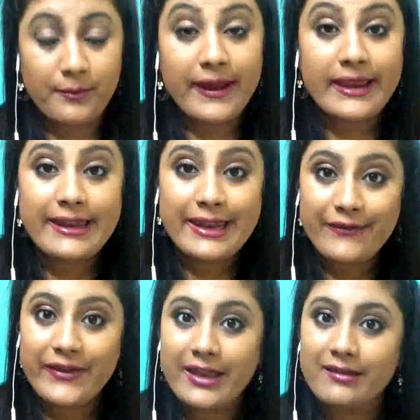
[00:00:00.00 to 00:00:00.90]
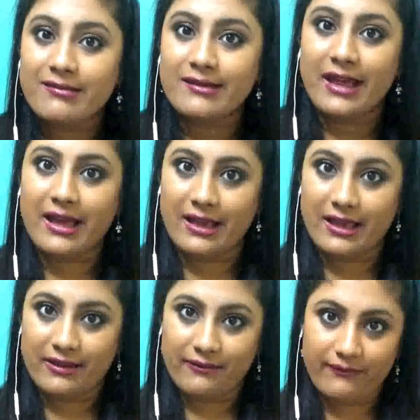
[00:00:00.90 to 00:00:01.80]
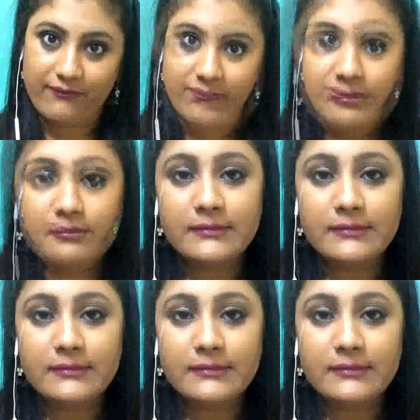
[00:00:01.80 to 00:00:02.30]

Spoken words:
by living its life.